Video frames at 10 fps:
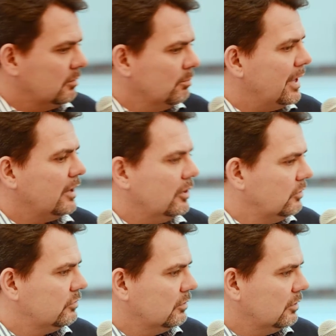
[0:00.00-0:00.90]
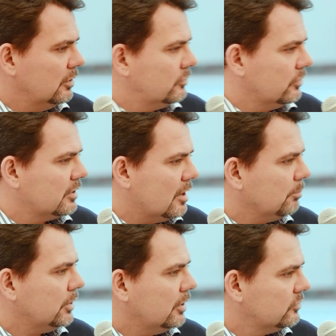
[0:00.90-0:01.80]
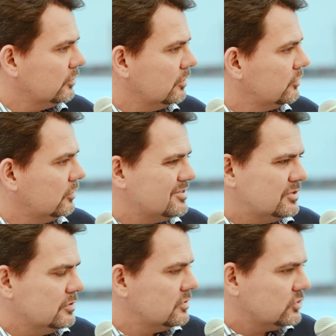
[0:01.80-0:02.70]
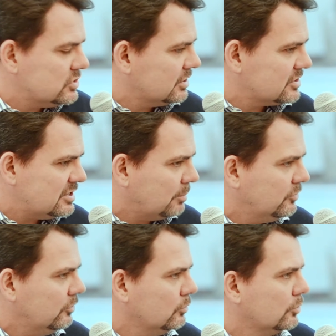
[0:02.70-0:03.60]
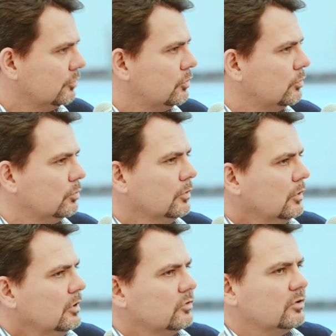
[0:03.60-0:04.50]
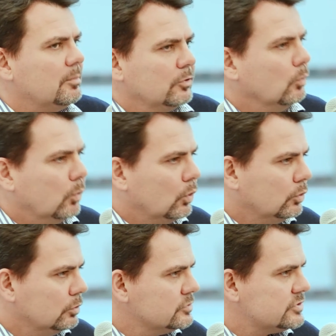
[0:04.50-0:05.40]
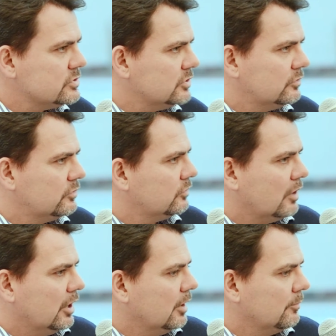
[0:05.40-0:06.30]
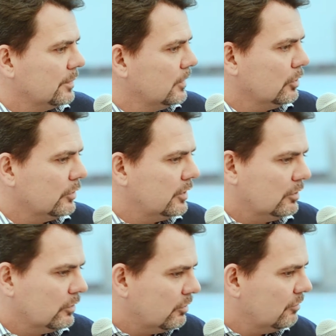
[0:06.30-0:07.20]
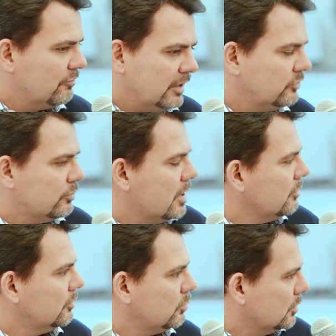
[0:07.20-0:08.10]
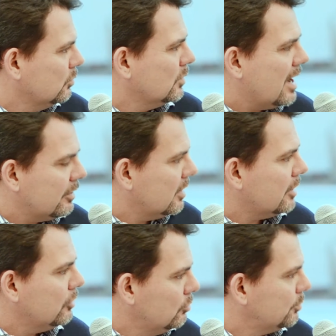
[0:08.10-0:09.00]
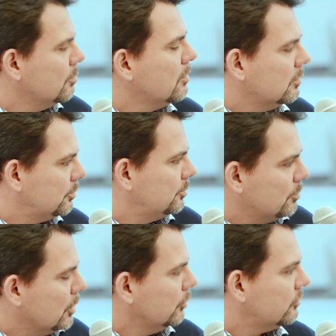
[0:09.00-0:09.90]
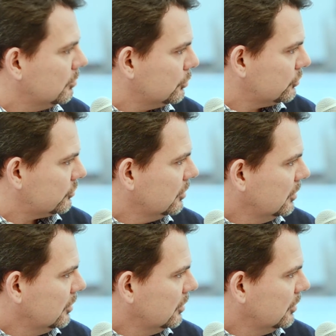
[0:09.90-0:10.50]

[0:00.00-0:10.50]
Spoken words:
embedded into the company? Is it just accepted, or is it up on the walls? Is it are there events around it? How do you promote and push?